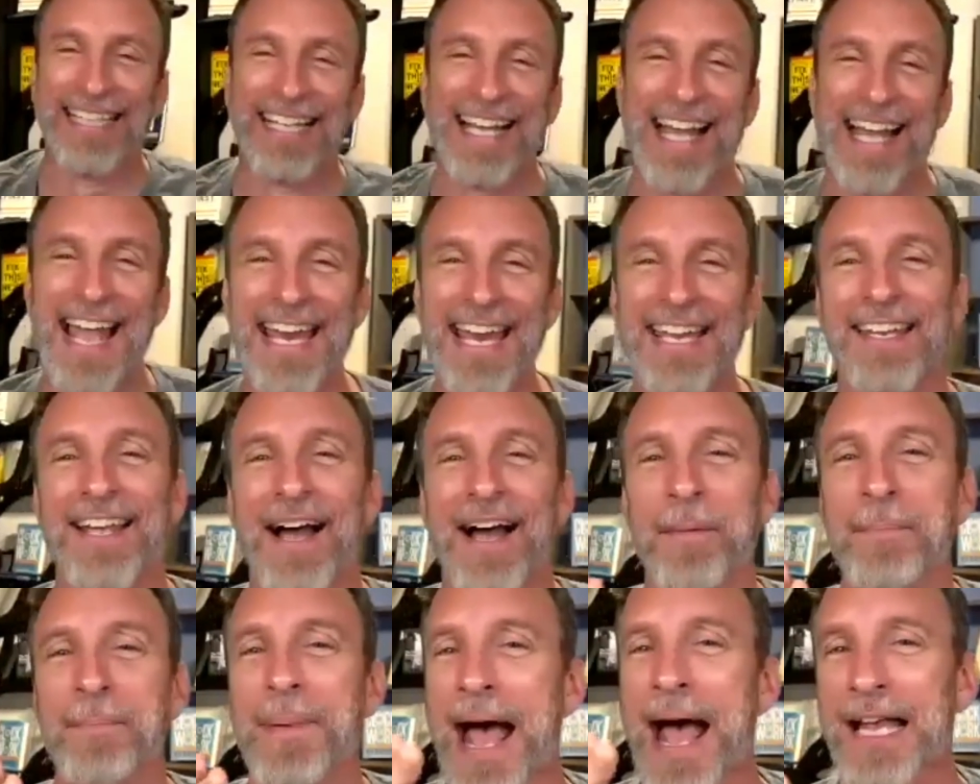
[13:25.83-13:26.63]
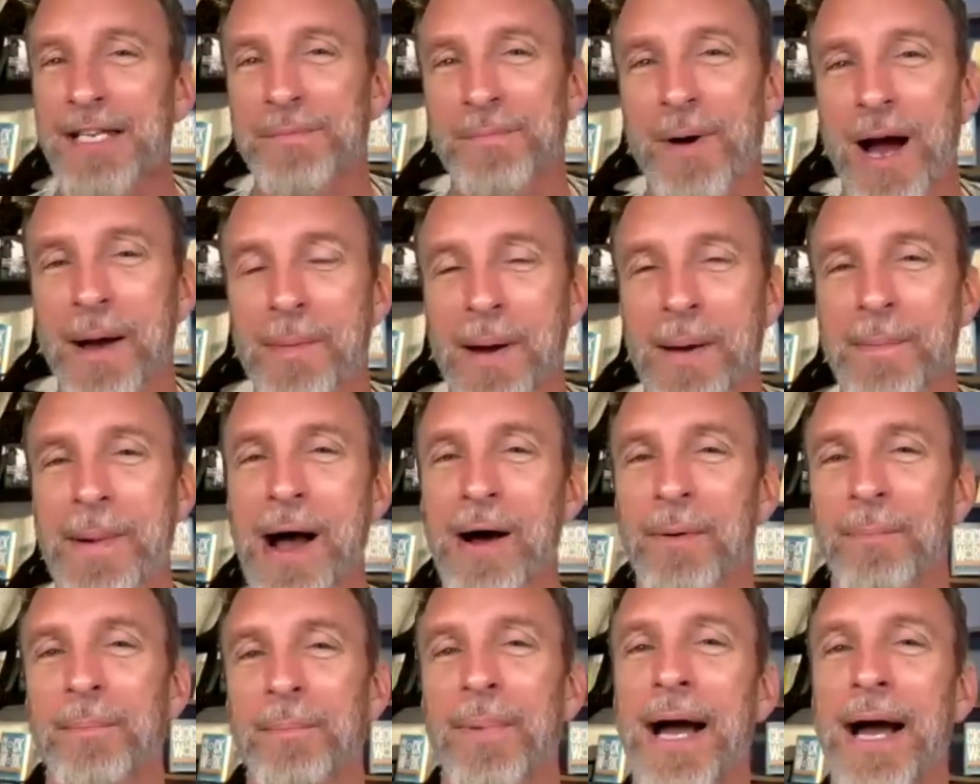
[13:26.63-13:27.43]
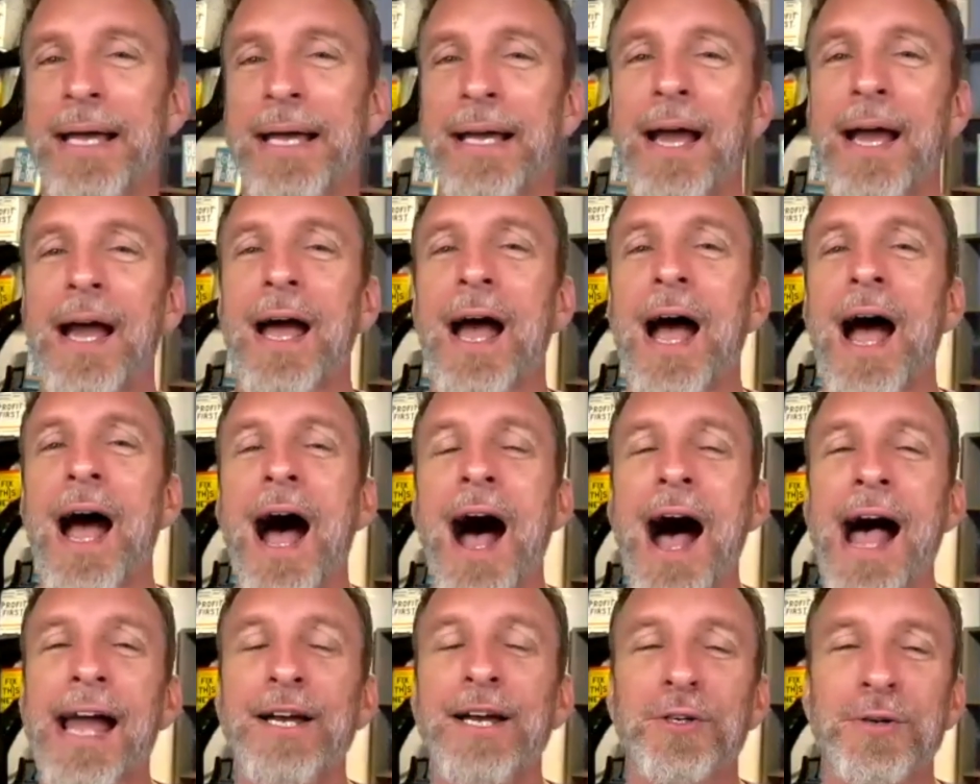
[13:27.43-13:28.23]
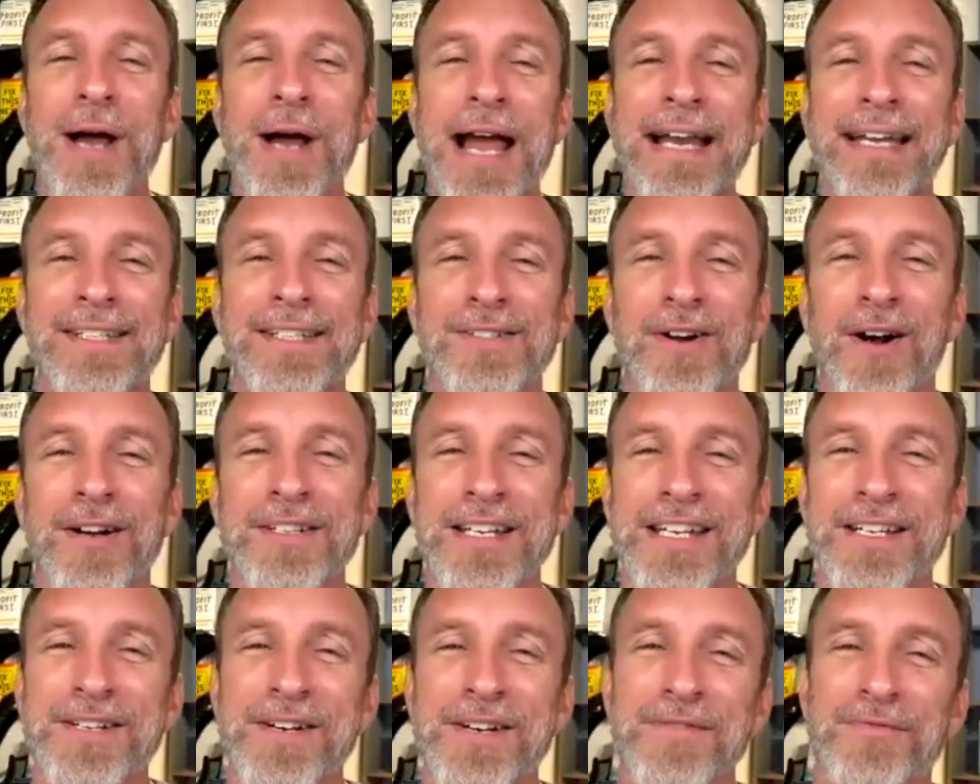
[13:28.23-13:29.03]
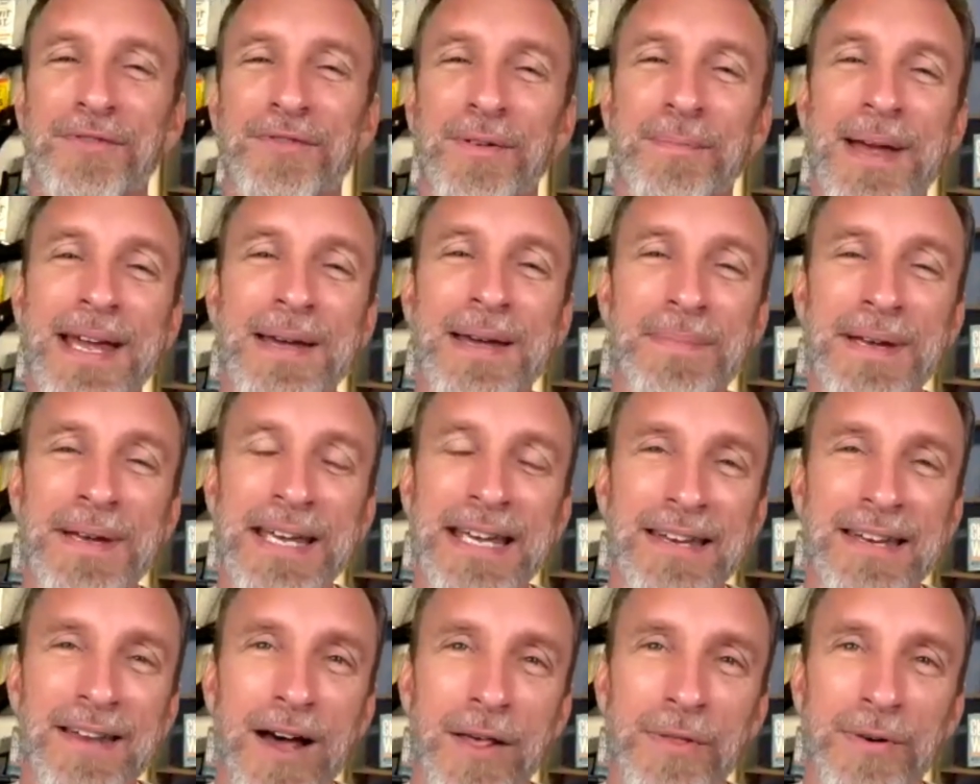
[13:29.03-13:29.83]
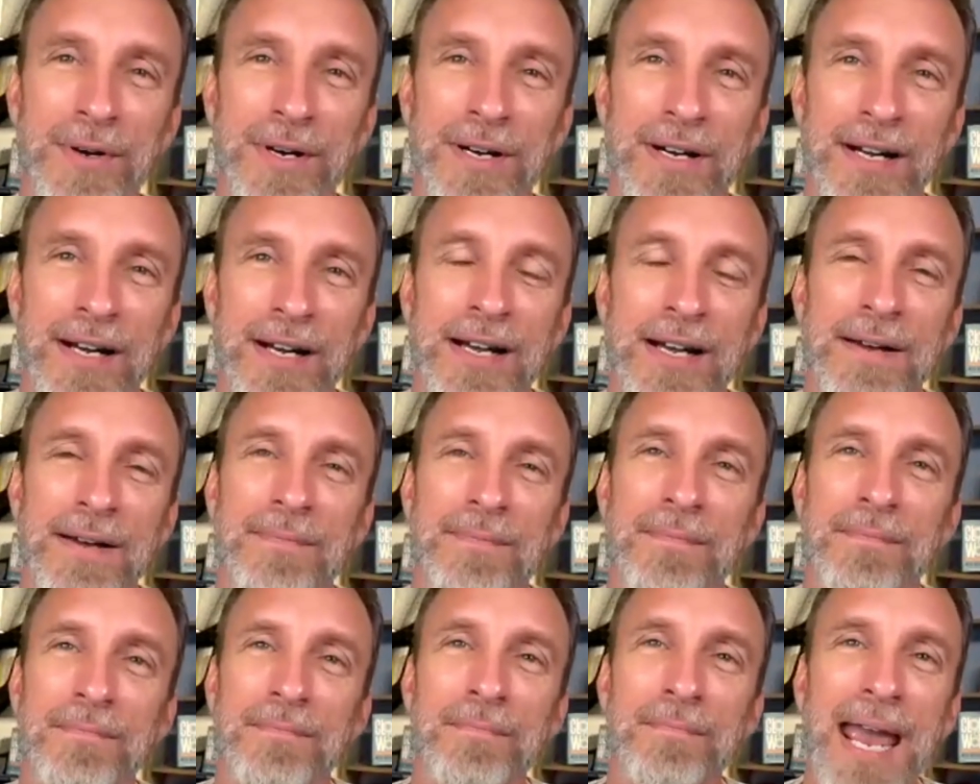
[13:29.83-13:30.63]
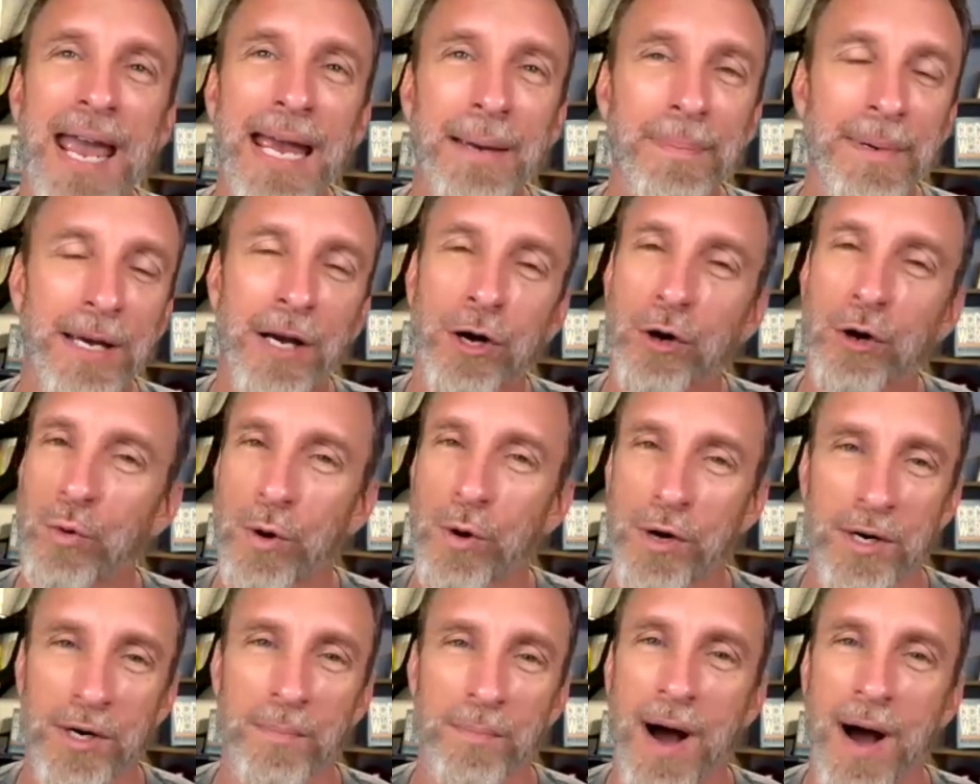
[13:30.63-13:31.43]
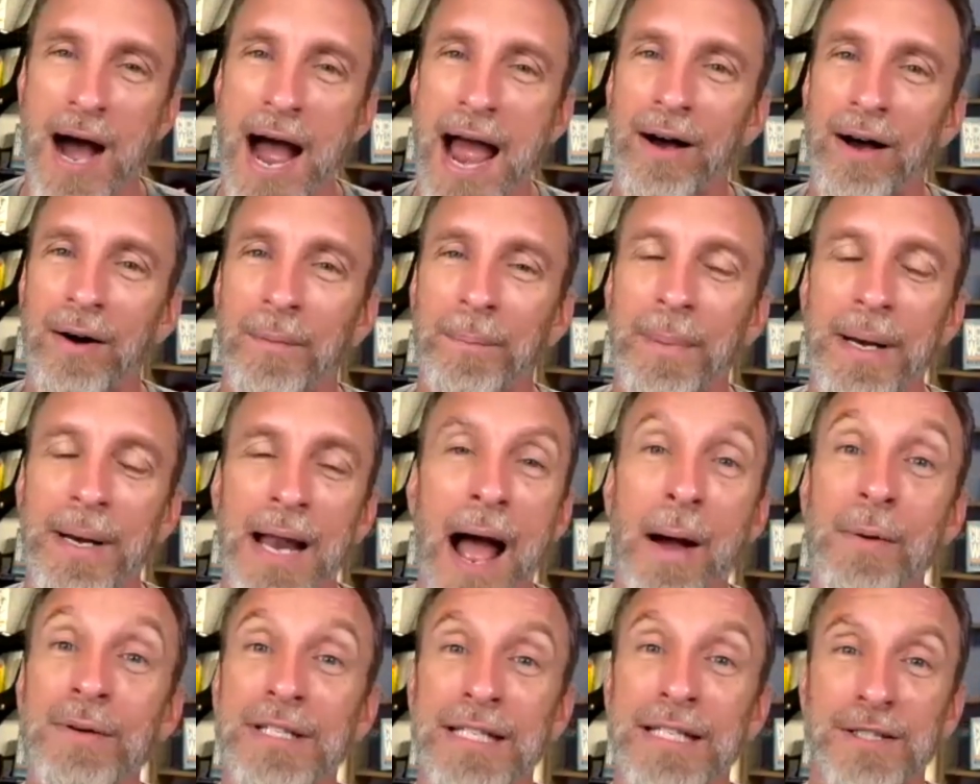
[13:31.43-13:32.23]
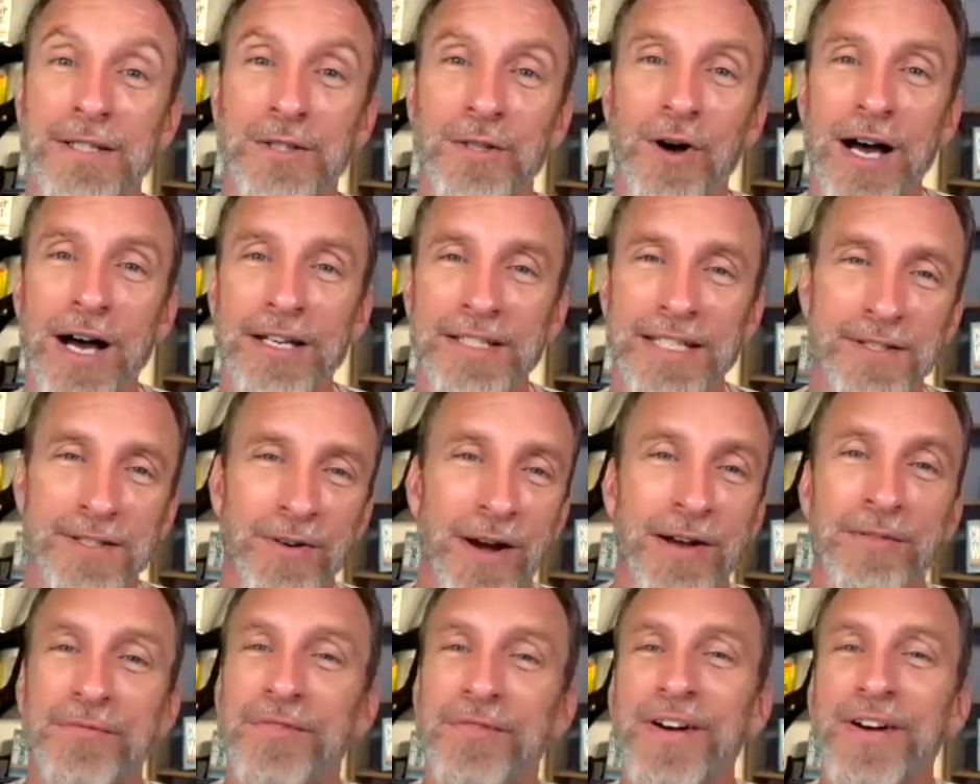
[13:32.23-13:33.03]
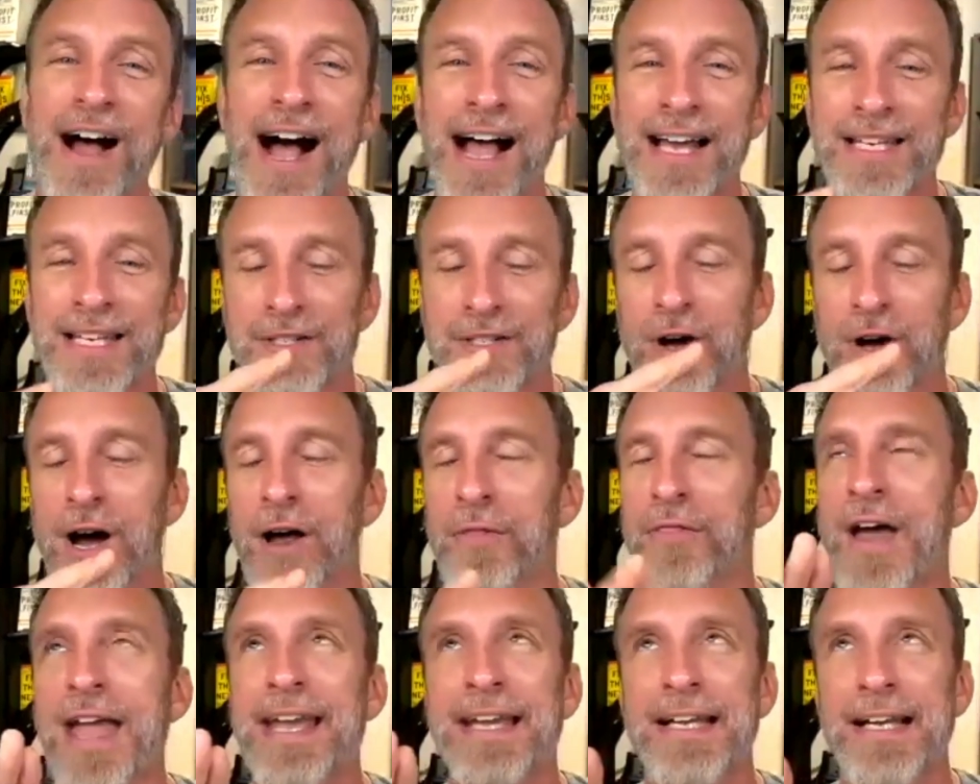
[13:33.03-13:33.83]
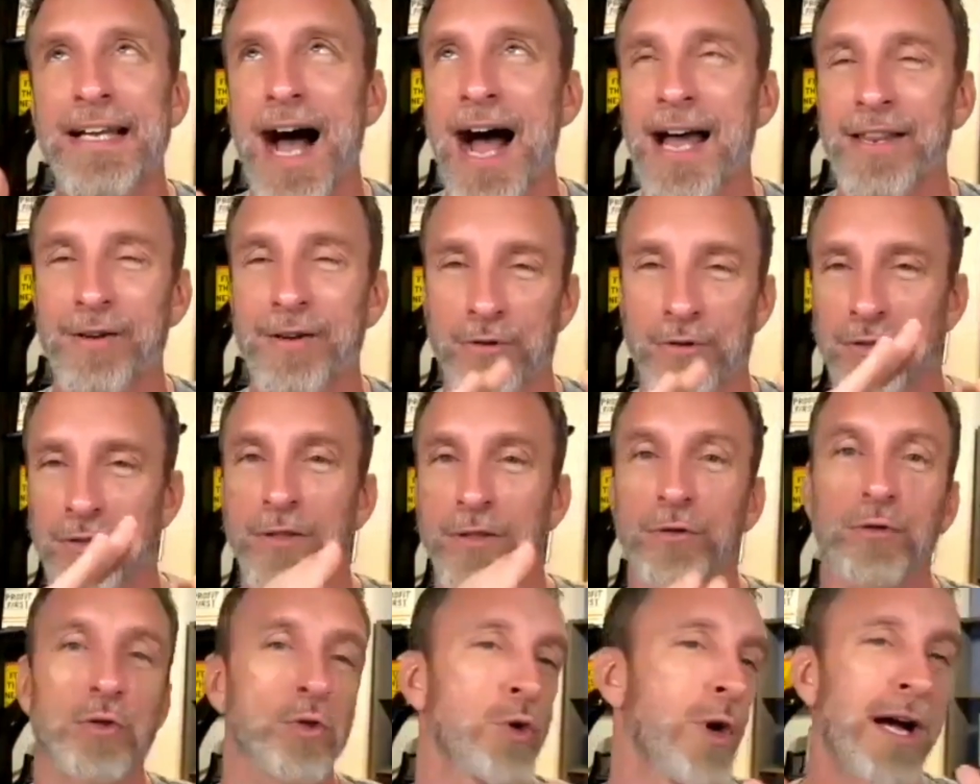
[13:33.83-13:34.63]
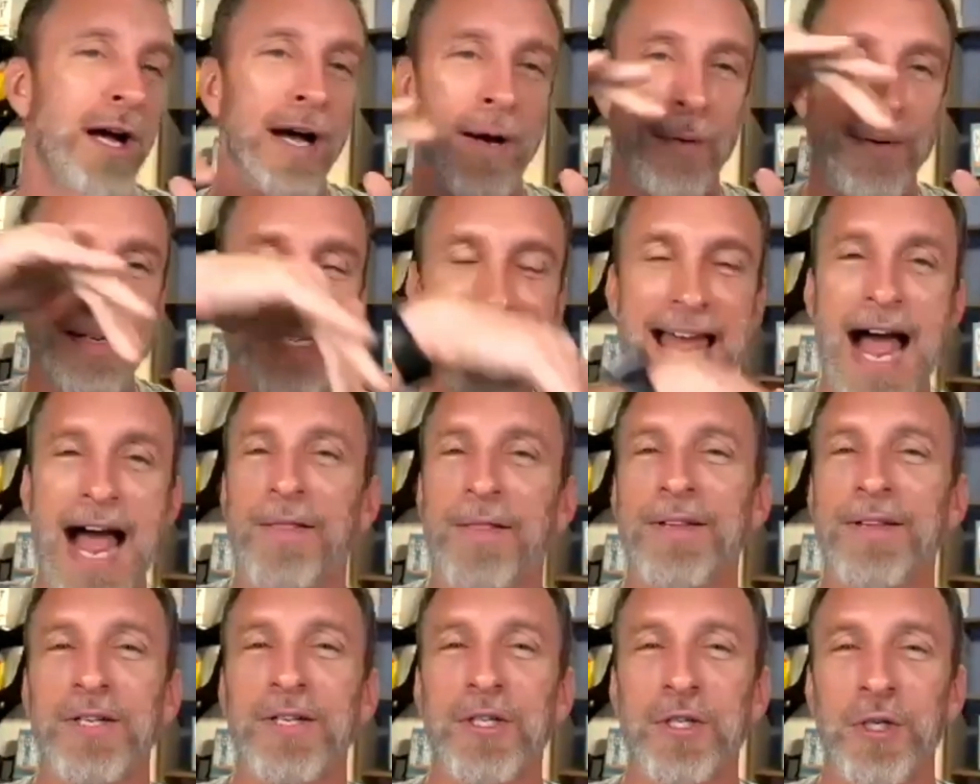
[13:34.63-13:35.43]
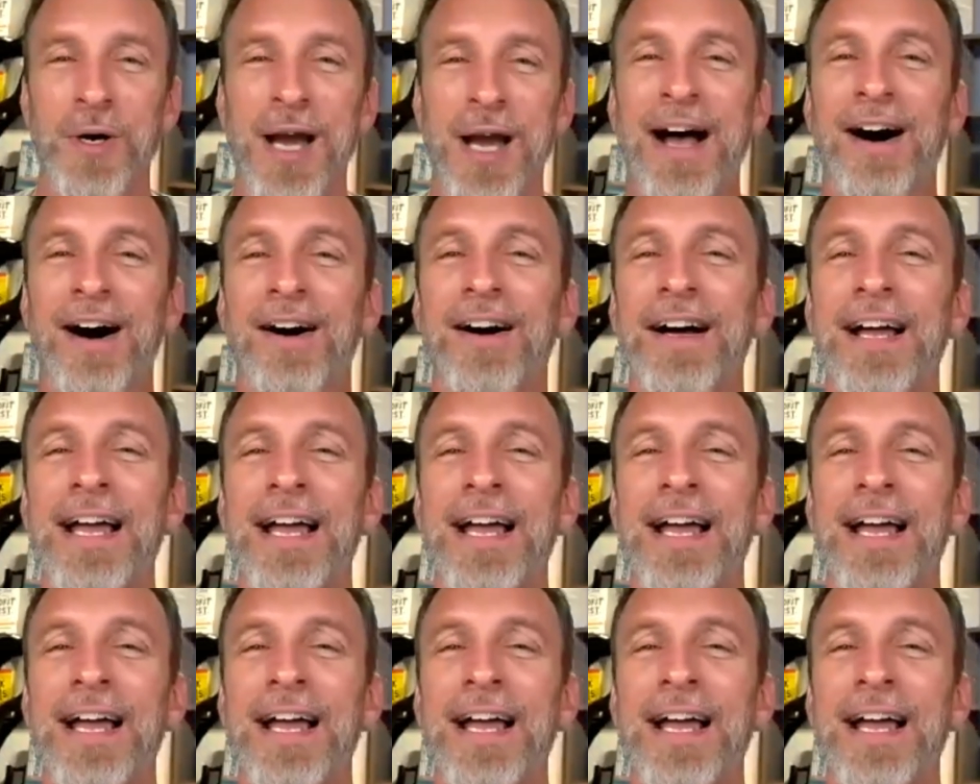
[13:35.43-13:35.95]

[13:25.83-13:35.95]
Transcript: and I passed by my mountain bike. I cranked as hard as I could for maybe another, maybe a quarter mile, but I was exhausted. So I, I saw, thank God, there's a little trail. I went down this trail,